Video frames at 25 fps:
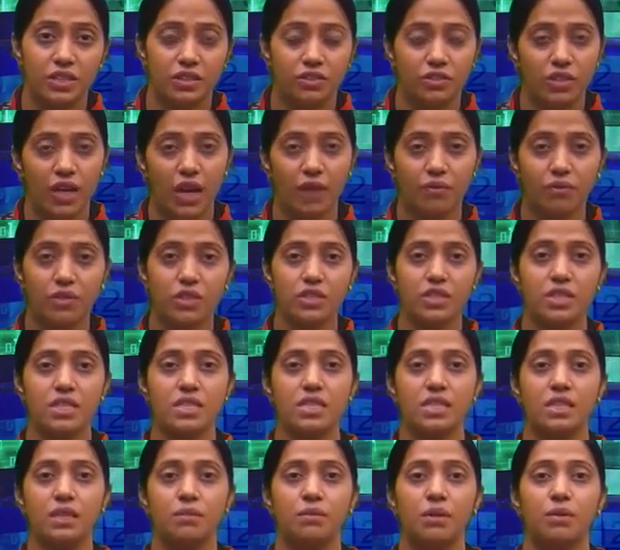You have to
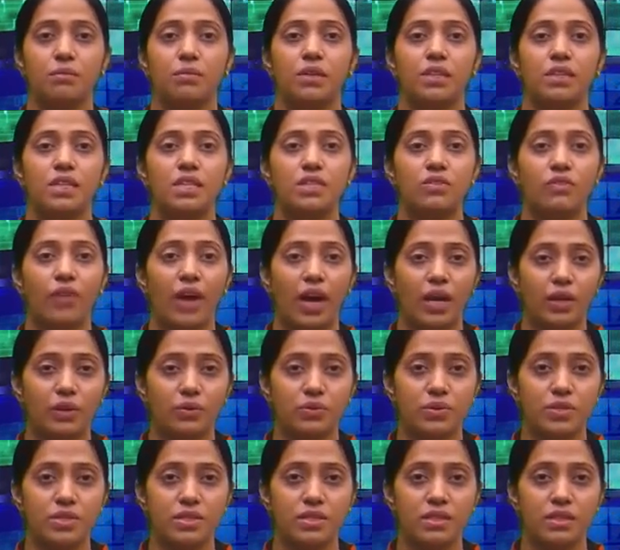just remember these
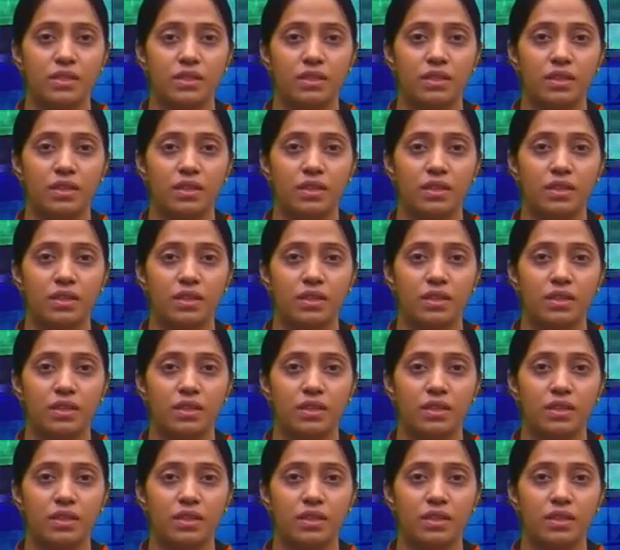values.